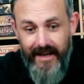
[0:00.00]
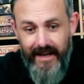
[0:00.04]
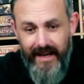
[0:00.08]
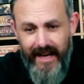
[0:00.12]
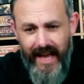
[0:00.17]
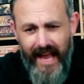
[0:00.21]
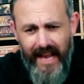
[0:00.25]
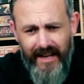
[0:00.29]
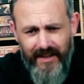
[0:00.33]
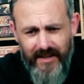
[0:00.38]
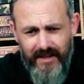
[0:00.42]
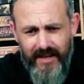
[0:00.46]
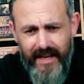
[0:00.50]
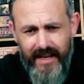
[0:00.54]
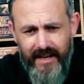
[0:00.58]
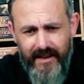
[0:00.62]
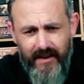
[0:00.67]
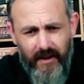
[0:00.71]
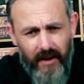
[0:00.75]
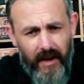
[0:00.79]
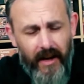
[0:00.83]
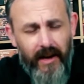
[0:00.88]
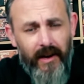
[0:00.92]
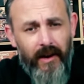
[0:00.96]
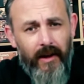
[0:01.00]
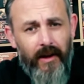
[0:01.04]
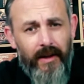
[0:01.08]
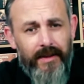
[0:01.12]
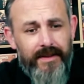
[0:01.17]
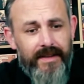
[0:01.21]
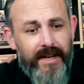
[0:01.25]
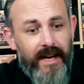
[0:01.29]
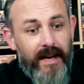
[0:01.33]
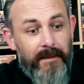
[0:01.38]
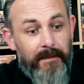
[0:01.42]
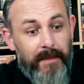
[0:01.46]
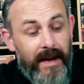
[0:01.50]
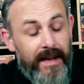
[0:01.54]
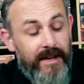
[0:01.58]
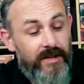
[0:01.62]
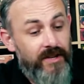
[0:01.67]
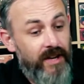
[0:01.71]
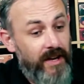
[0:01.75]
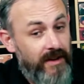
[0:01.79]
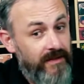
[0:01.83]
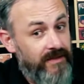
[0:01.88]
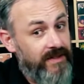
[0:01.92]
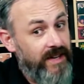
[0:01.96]
Actually not a lot. I played
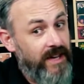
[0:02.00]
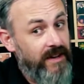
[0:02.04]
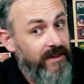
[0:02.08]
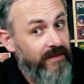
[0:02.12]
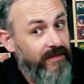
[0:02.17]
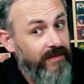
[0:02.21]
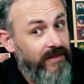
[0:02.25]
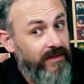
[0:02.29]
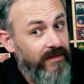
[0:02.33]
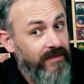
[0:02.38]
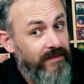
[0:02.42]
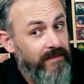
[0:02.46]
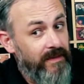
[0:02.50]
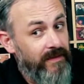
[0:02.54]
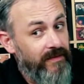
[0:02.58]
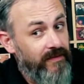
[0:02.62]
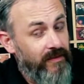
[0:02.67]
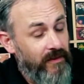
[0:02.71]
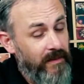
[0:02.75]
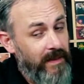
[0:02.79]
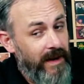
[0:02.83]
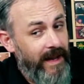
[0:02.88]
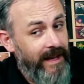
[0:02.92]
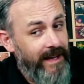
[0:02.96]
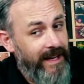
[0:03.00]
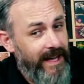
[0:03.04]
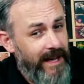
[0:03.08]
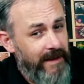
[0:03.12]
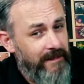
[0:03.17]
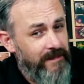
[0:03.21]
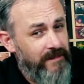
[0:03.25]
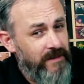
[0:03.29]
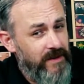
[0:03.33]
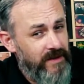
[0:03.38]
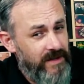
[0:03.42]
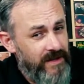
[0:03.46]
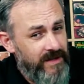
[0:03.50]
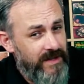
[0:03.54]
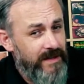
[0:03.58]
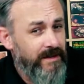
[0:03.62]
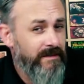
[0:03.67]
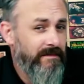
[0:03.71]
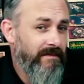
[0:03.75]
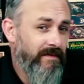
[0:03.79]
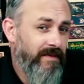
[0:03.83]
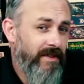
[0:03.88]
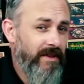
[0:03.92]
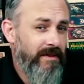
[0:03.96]
Shadows of Kilforth with a 4-player game, which is in
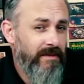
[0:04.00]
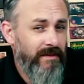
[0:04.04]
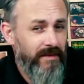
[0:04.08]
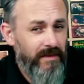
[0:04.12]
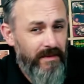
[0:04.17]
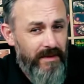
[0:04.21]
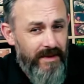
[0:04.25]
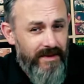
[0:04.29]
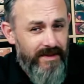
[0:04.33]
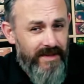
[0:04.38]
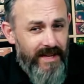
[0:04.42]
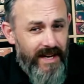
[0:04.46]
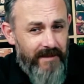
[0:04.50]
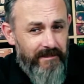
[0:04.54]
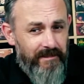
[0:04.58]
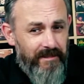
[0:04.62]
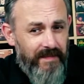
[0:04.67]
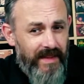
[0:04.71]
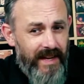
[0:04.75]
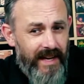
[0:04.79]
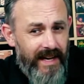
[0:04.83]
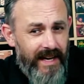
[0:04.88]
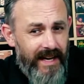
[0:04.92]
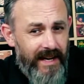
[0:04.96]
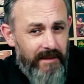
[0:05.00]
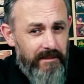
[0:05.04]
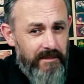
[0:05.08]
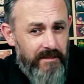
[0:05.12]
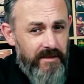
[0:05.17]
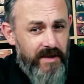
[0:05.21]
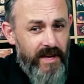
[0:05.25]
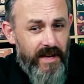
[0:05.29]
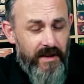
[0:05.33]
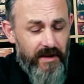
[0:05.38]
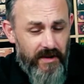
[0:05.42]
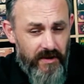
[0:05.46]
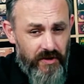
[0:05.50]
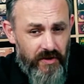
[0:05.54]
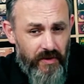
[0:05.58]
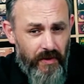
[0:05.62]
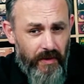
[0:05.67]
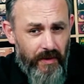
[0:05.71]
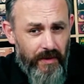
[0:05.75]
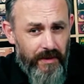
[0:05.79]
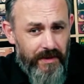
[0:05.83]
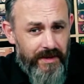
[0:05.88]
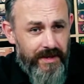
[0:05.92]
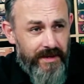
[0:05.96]
the review if you want to see it. In a
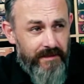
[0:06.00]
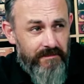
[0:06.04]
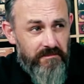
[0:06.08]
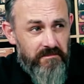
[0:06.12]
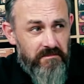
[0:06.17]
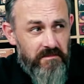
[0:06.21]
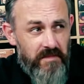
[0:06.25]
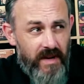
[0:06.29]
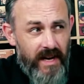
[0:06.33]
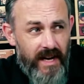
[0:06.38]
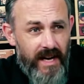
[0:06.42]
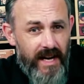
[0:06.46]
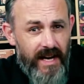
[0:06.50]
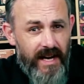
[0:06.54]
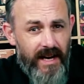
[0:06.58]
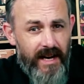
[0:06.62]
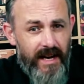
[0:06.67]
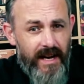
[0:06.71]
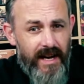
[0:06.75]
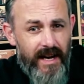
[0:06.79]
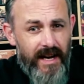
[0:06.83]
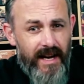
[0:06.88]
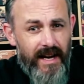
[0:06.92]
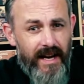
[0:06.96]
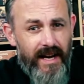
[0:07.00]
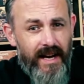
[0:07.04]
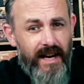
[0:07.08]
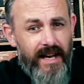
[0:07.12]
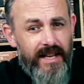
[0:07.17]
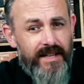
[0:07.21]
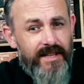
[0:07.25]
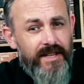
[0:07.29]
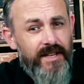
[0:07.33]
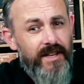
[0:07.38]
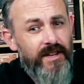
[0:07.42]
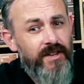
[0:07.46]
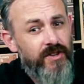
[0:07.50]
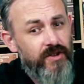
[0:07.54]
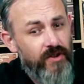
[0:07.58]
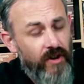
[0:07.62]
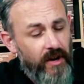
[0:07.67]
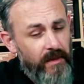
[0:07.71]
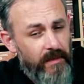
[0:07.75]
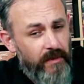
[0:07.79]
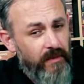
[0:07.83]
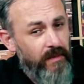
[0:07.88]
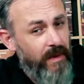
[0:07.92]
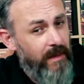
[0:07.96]
short, it's an
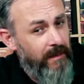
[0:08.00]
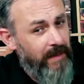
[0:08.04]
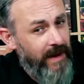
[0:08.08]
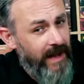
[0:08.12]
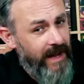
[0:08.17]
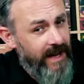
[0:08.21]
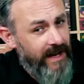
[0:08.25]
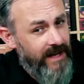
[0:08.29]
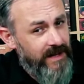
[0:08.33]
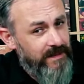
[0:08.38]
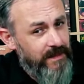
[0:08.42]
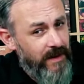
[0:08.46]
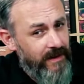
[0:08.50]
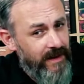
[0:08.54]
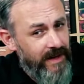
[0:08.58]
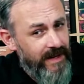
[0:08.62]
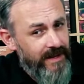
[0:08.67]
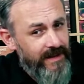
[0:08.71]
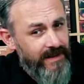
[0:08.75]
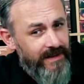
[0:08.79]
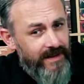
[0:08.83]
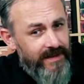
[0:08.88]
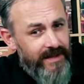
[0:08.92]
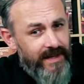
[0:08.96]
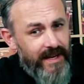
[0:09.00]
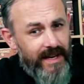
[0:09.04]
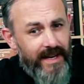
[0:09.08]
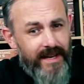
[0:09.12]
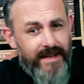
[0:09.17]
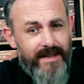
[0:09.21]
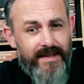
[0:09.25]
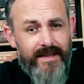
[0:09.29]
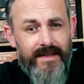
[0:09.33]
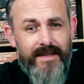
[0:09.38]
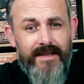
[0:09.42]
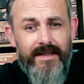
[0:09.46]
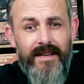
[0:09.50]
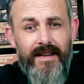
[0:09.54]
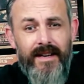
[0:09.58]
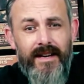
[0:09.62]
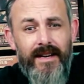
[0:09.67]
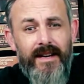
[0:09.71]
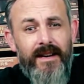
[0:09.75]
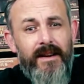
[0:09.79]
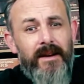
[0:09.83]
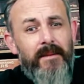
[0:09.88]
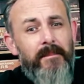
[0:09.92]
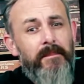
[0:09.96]
enjoyable 1-player experience. It's
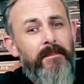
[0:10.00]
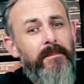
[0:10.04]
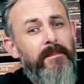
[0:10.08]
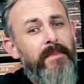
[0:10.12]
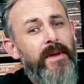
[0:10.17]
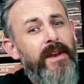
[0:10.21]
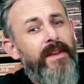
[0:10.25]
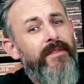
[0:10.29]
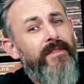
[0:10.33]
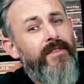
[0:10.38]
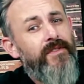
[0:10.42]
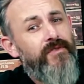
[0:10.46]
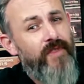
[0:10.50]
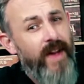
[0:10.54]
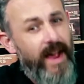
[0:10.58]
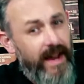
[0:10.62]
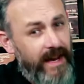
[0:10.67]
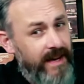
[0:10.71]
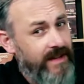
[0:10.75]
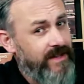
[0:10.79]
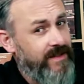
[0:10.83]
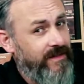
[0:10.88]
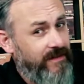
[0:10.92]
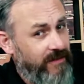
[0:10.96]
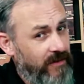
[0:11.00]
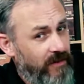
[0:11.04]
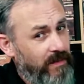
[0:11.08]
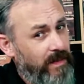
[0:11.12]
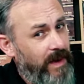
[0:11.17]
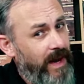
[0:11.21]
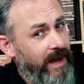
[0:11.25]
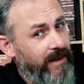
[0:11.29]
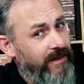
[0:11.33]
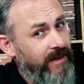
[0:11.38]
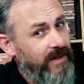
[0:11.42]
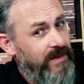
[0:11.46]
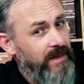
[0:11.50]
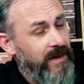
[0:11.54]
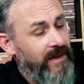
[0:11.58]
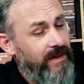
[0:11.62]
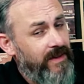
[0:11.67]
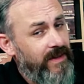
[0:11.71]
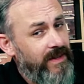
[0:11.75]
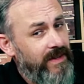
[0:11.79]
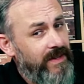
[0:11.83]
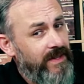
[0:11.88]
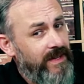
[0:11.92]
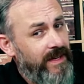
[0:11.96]
a bit of a drag as a 4-player
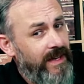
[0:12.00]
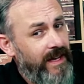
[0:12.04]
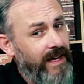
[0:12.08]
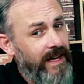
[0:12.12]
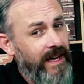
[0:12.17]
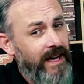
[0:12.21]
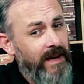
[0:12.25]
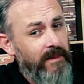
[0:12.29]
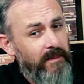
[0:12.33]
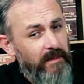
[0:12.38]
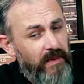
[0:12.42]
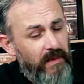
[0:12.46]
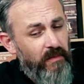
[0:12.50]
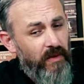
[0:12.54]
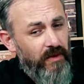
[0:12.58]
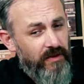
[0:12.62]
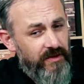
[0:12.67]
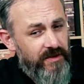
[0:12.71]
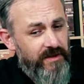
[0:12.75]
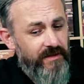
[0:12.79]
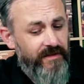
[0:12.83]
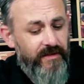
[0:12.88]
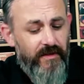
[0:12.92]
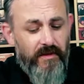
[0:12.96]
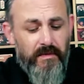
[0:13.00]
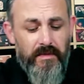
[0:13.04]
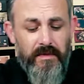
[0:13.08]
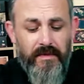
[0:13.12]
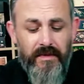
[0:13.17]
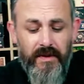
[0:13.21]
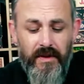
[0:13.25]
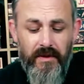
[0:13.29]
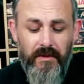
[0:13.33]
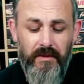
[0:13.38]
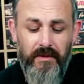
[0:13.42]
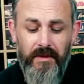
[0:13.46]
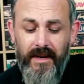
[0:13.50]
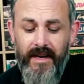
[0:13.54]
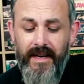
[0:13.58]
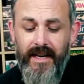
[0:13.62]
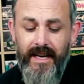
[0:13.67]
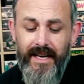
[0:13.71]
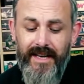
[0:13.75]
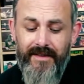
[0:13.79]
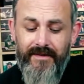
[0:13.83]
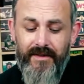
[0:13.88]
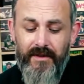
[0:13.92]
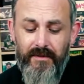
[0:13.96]
experience. But watch the full review
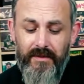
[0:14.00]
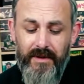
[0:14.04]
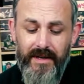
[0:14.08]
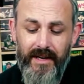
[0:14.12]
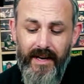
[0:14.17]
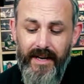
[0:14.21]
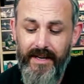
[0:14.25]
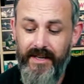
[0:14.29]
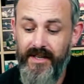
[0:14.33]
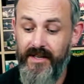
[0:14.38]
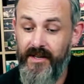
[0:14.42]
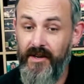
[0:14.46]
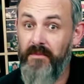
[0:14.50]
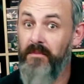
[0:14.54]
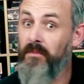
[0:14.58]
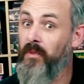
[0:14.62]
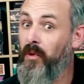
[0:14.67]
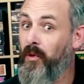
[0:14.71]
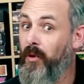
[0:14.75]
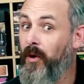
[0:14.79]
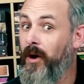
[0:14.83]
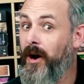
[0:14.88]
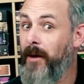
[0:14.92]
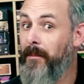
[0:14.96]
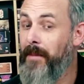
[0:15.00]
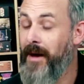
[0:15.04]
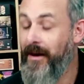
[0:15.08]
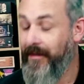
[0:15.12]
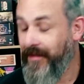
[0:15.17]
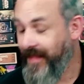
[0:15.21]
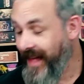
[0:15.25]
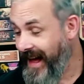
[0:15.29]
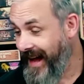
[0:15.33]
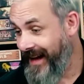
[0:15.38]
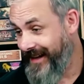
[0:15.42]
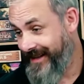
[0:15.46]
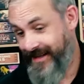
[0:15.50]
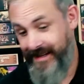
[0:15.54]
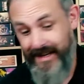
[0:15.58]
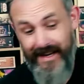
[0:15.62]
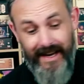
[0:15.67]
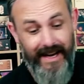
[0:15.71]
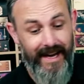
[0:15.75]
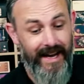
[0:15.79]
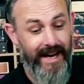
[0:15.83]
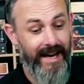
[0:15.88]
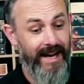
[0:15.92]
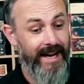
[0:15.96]
if you would like to know more about that.
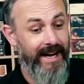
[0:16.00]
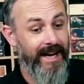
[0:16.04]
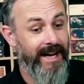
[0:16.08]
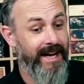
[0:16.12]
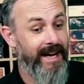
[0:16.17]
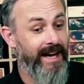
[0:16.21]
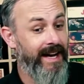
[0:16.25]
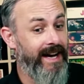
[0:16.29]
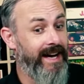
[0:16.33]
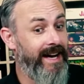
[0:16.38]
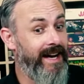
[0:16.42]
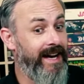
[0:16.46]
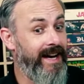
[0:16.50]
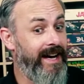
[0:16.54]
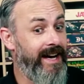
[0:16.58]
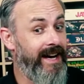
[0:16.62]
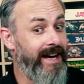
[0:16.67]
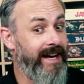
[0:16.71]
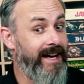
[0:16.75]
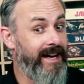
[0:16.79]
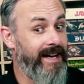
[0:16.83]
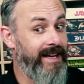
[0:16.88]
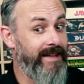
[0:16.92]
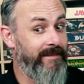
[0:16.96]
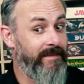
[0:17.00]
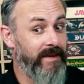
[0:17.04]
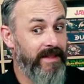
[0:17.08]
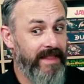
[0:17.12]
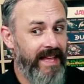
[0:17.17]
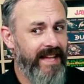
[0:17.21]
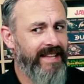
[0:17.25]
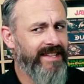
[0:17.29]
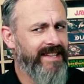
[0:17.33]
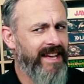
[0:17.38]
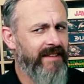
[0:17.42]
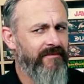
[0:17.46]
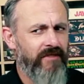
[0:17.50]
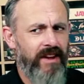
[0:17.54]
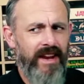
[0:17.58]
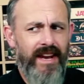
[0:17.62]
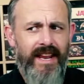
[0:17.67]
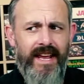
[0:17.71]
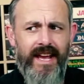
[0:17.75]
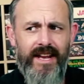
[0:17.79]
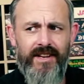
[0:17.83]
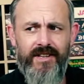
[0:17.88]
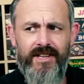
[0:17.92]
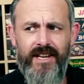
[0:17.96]
But that's it
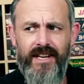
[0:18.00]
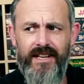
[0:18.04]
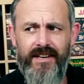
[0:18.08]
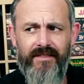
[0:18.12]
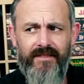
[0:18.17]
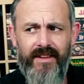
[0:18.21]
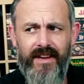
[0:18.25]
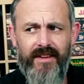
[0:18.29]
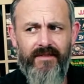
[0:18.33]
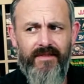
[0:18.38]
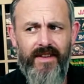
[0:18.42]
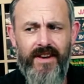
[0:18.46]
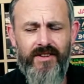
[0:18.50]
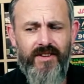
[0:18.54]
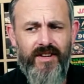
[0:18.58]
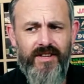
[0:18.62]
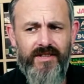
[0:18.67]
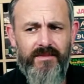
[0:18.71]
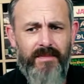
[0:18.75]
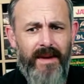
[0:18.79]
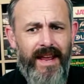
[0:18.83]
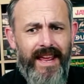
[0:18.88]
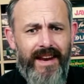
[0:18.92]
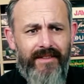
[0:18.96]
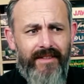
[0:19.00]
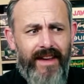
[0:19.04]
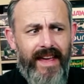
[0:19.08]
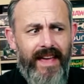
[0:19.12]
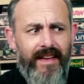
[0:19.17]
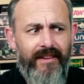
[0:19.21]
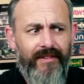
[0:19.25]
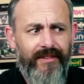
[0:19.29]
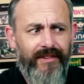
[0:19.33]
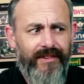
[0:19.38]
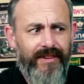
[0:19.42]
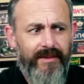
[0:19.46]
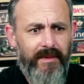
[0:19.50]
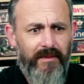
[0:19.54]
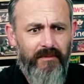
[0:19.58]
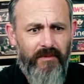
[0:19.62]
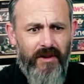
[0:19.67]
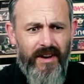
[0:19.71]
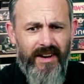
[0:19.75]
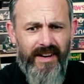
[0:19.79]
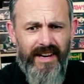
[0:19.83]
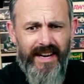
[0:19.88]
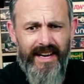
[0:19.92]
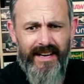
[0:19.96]
really, actually. I don't think I've had a chance to play anything else. I've been
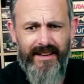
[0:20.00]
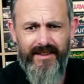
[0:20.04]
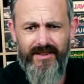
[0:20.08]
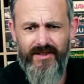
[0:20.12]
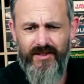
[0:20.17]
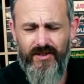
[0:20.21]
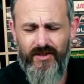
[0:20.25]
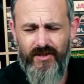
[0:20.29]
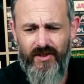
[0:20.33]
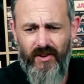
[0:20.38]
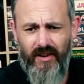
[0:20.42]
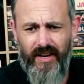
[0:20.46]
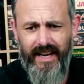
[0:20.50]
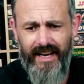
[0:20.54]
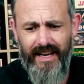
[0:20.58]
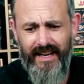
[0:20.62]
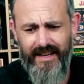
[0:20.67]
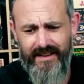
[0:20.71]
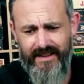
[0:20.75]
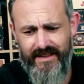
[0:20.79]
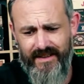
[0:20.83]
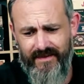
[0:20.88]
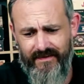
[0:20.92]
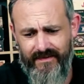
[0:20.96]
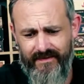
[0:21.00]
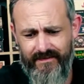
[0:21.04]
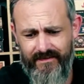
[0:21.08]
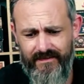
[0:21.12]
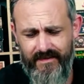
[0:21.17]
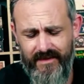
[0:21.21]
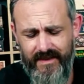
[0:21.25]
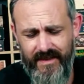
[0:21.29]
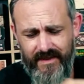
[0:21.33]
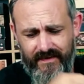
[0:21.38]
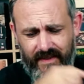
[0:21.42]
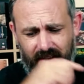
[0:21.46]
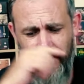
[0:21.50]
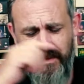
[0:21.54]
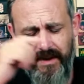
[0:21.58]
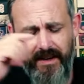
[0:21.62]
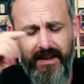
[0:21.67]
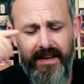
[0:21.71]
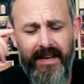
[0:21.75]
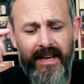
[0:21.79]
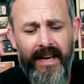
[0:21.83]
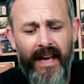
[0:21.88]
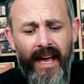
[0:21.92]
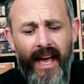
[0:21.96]
working. It's shocking
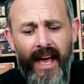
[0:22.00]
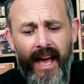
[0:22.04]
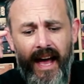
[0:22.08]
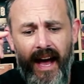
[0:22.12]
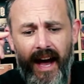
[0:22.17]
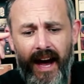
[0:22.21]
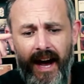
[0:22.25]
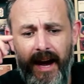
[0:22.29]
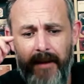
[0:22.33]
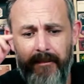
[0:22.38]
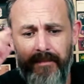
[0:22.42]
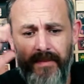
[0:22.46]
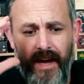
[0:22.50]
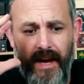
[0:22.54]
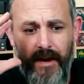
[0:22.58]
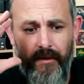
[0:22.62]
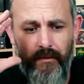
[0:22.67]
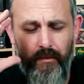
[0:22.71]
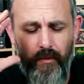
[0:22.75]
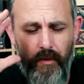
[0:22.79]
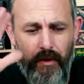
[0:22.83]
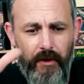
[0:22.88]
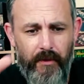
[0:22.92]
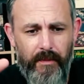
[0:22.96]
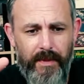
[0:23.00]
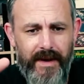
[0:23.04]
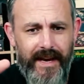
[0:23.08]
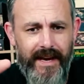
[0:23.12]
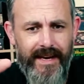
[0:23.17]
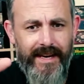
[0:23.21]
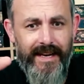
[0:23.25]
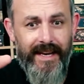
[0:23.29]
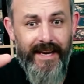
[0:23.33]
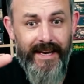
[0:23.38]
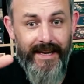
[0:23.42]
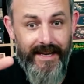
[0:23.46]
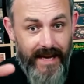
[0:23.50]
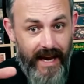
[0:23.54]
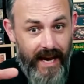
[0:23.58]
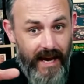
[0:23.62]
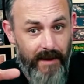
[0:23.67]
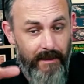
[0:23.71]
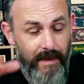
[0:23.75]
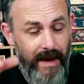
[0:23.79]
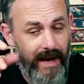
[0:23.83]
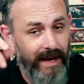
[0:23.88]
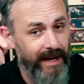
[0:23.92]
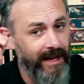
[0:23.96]
development. I will be getting a
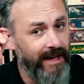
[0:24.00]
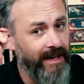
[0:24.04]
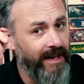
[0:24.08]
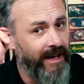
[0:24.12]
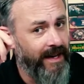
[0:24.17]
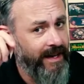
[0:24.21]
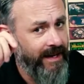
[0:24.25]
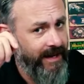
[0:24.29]
game in